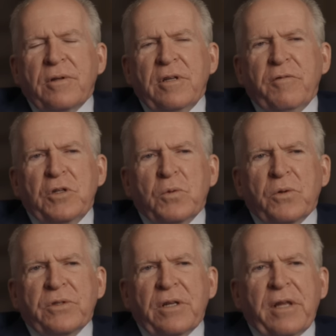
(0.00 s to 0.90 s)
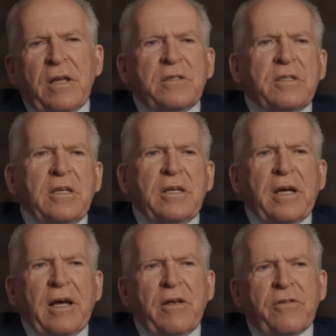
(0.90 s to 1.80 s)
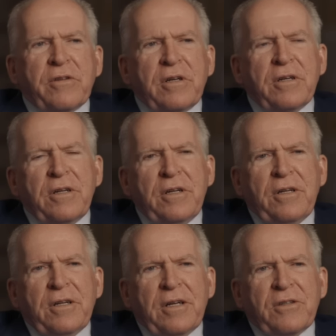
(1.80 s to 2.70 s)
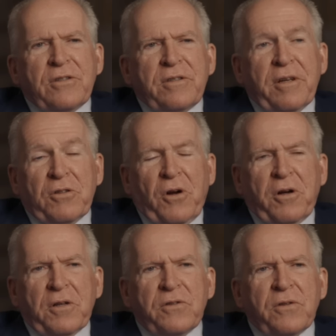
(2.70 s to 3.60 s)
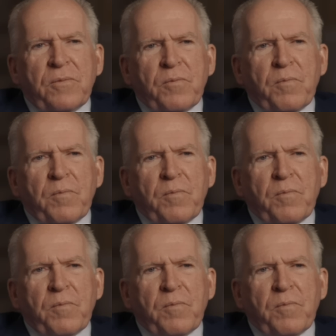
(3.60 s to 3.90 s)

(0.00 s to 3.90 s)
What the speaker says: individuals that they see as their targets.